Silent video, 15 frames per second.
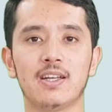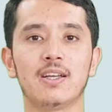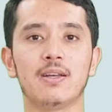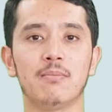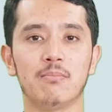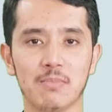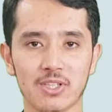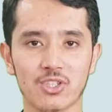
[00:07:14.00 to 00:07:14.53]

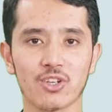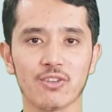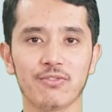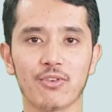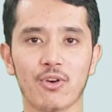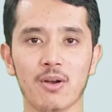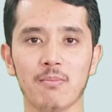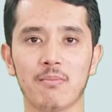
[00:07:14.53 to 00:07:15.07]
middle
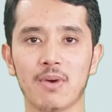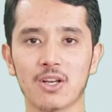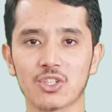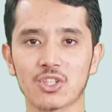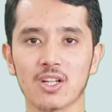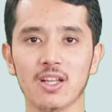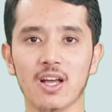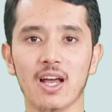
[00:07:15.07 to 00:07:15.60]
form,
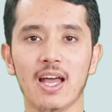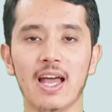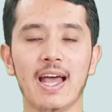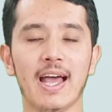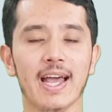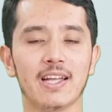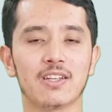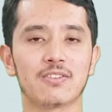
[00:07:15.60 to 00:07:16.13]
mashallah.
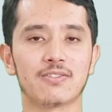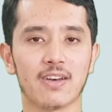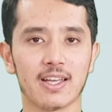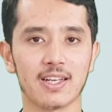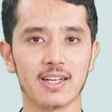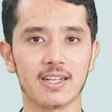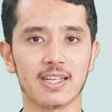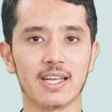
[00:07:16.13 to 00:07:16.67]
And
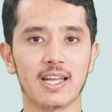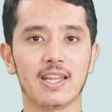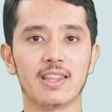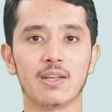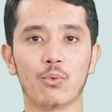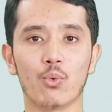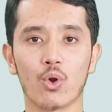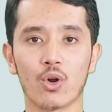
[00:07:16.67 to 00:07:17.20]
finally, in
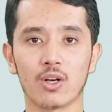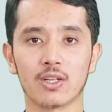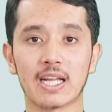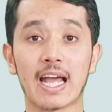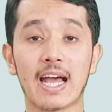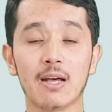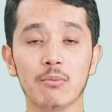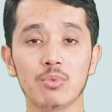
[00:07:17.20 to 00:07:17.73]
the word
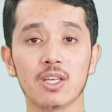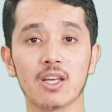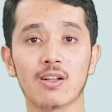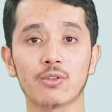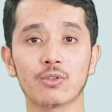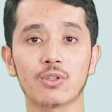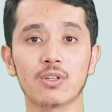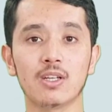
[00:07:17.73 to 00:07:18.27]

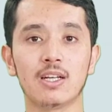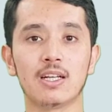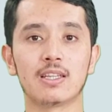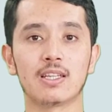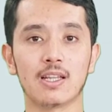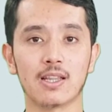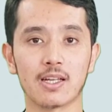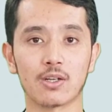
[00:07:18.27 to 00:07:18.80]
abyad,
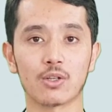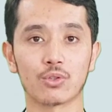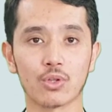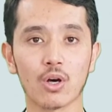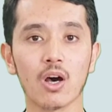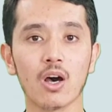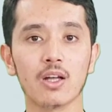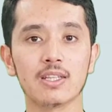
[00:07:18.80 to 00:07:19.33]
the letter
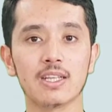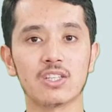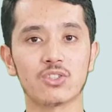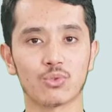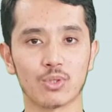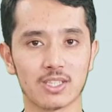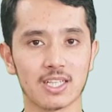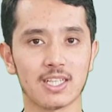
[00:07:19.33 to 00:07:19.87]
Dhaad is
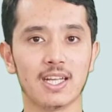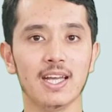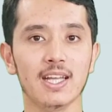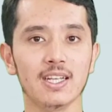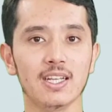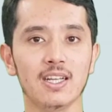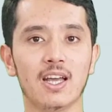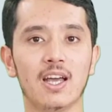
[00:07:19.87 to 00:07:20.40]
written
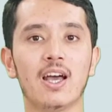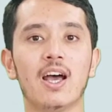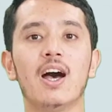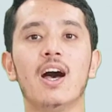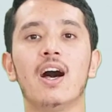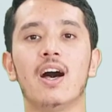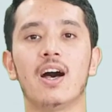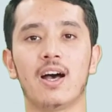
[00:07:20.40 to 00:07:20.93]
in
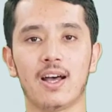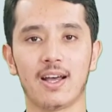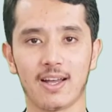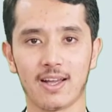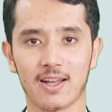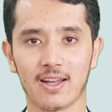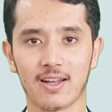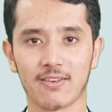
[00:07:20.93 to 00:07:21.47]

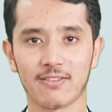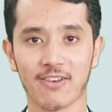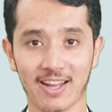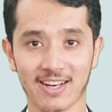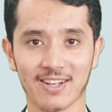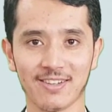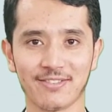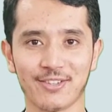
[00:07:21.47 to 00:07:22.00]

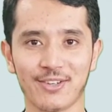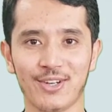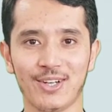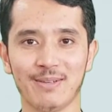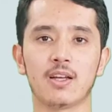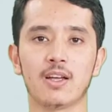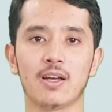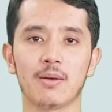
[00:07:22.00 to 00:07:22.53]
final form.
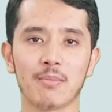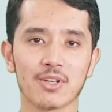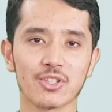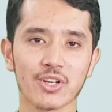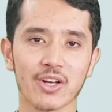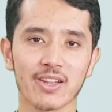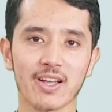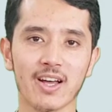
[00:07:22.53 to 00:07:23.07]

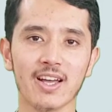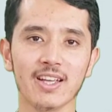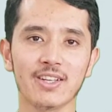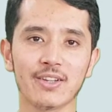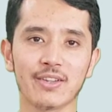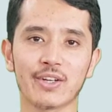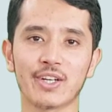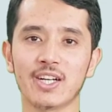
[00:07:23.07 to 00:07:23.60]
MashaAllah, he
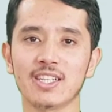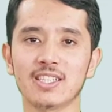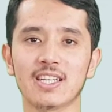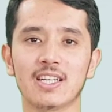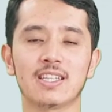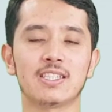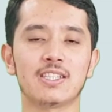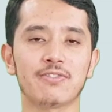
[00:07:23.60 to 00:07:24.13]
learned
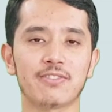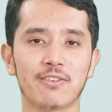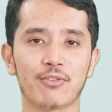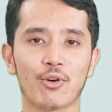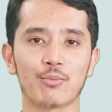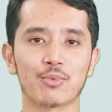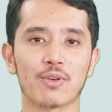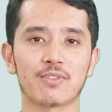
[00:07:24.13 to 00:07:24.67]
the different
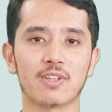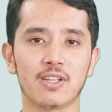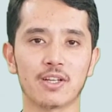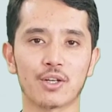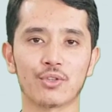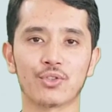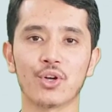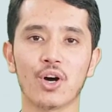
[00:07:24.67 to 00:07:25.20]
forms of the
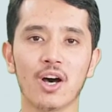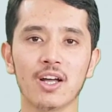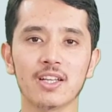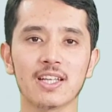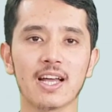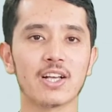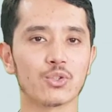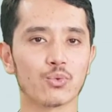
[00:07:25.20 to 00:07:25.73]
letter Dhaad
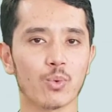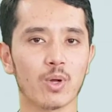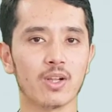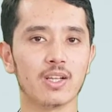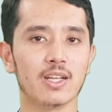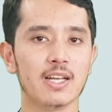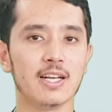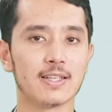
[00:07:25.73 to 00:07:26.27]
as
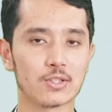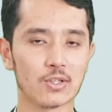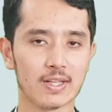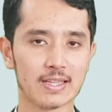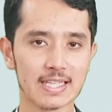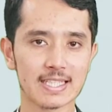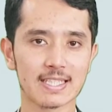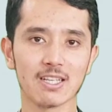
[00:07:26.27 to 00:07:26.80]
well. So in
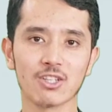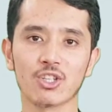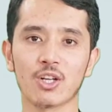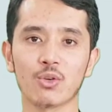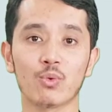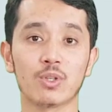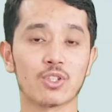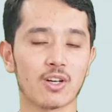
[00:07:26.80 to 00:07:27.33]
this session,
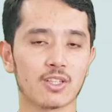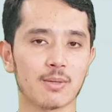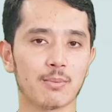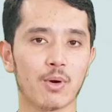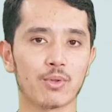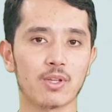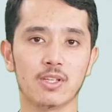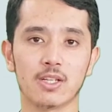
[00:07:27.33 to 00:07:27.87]
we talked
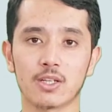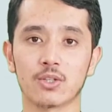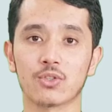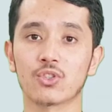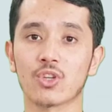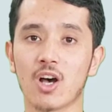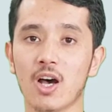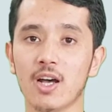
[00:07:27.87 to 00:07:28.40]
about the letter
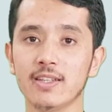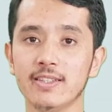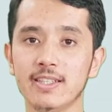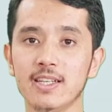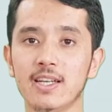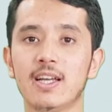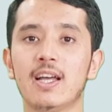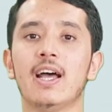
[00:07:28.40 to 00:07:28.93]
Saad
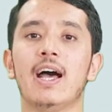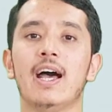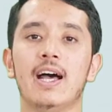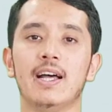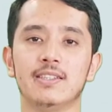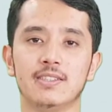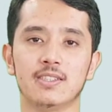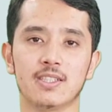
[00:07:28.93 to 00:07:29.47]

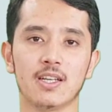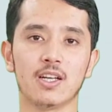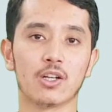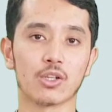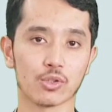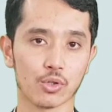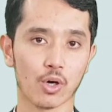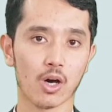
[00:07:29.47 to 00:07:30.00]
and
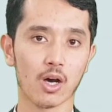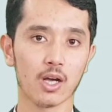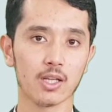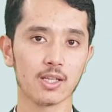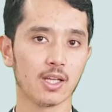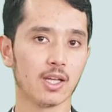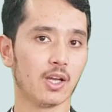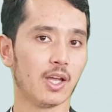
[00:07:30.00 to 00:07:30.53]

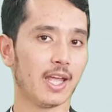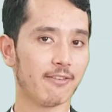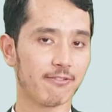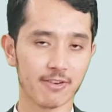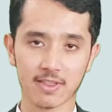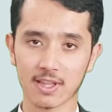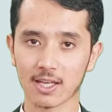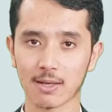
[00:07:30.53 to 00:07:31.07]
Dhaad,
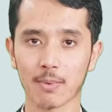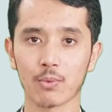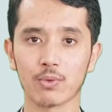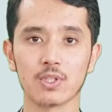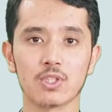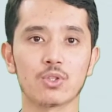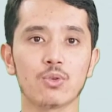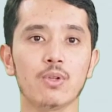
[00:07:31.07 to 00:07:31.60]
everything about
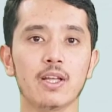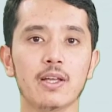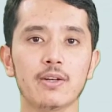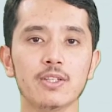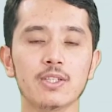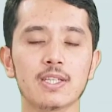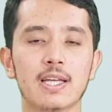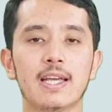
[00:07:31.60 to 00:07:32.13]
these 2
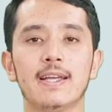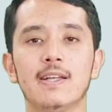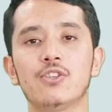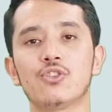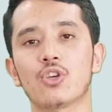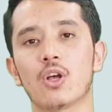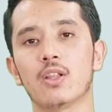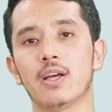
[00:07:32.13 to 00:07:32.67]
letters.
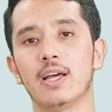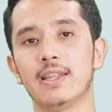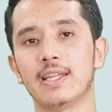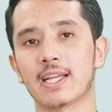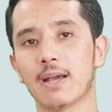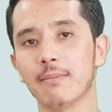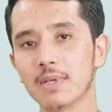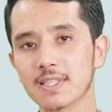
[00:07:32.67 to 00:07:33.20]
Inshallah, in the
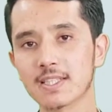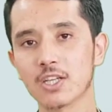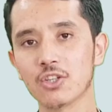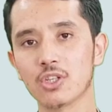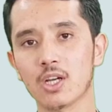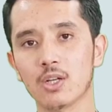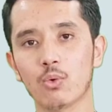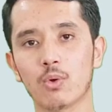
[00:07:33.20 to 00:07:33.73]
coming
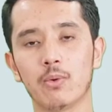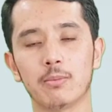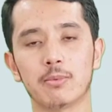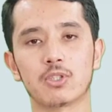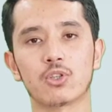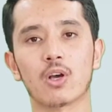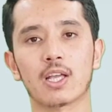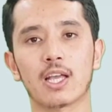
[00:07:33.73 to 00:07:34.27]
session, we will be
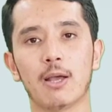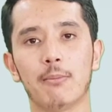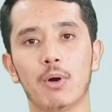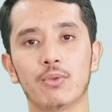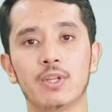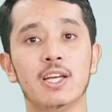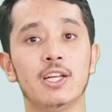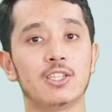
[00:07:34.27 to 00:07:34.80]
talking
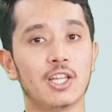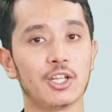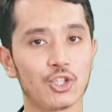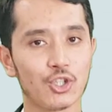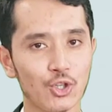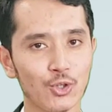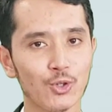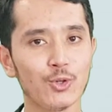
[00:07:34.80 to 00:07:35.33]
about the
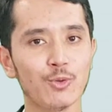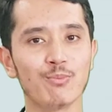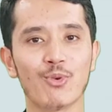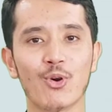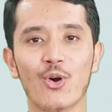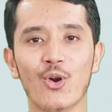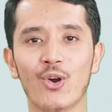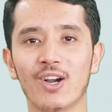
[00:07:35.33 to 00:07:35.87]
2
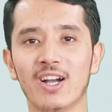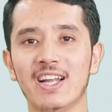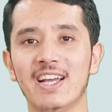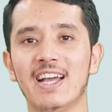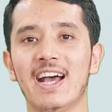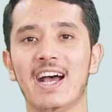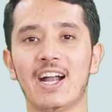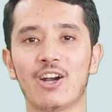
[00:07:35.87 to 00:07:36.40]
more
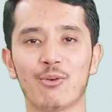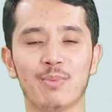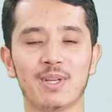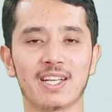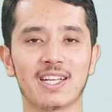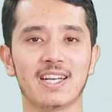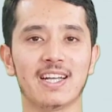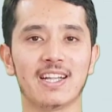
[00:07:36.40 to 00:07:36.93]

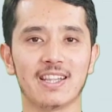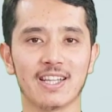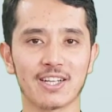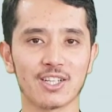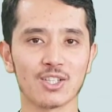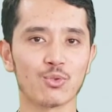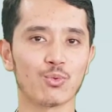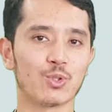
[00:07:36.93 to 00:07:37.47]
Arabic
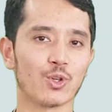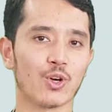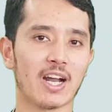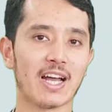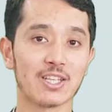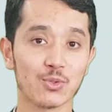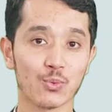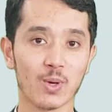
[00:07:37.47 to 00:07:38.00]
letters which are
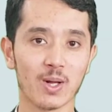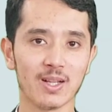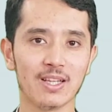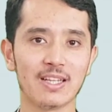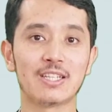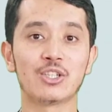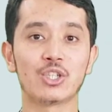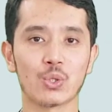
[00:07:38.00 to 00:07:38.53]
as
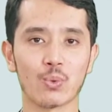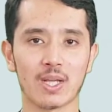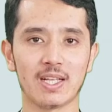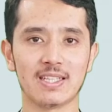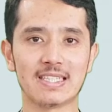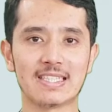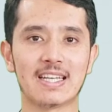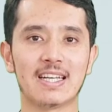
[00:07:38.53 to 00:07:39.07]
well
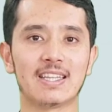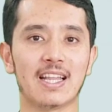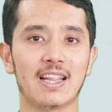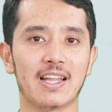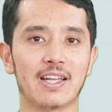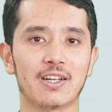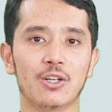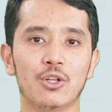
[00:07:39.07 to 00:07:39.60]
twins, the
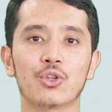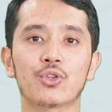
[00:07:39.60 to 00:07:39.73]
letter